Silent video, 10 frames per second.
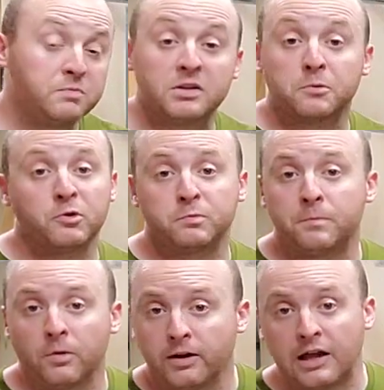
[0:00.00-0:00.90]
This means the
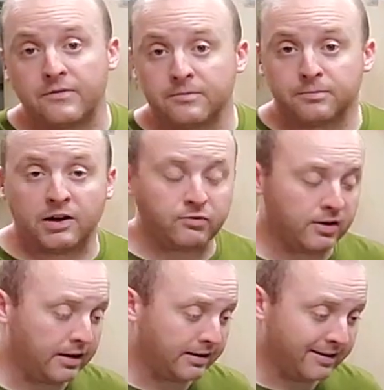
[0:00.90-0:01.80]
post spitballing. I haven't
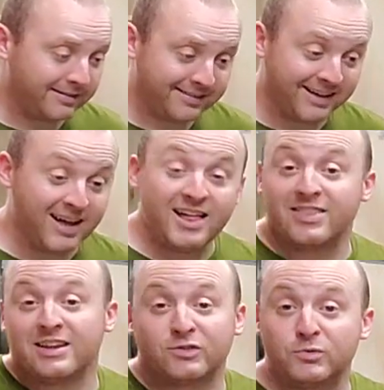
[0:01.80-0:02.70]
pressed it out. Like,
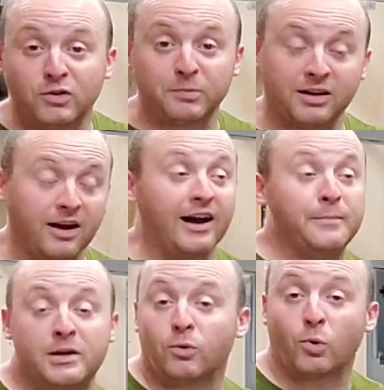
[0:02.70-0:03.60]
the next 2 videos,
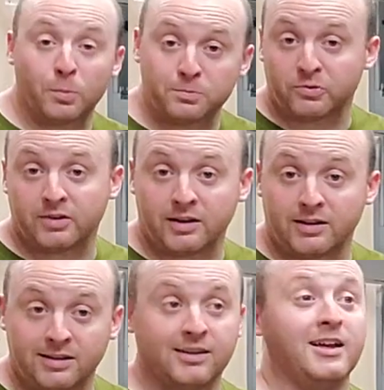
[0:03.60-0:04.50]
I made a horrible
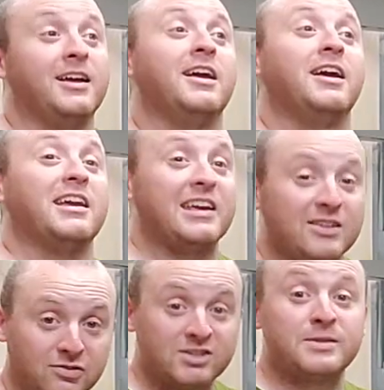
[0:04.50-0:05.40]
mistake.
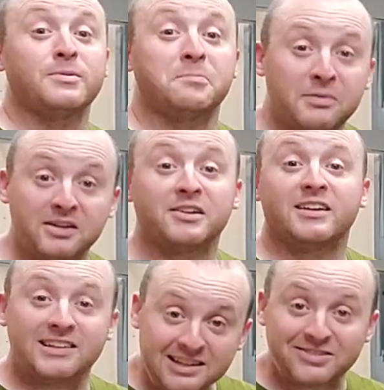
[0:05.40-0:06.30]
It is cheaper,
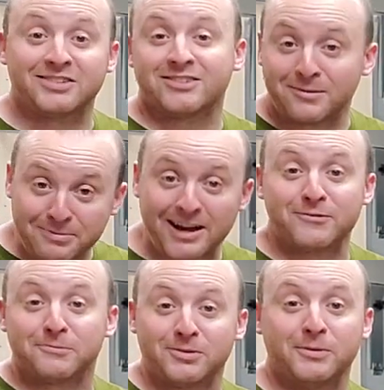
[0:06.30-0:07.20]
better, easier just to
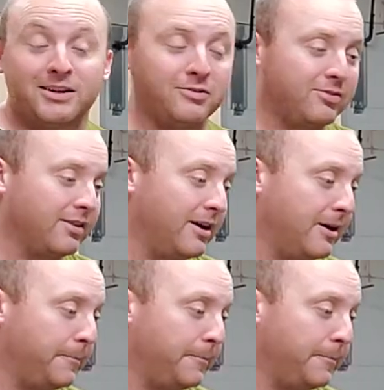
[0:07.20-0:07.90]
buy it from someone else.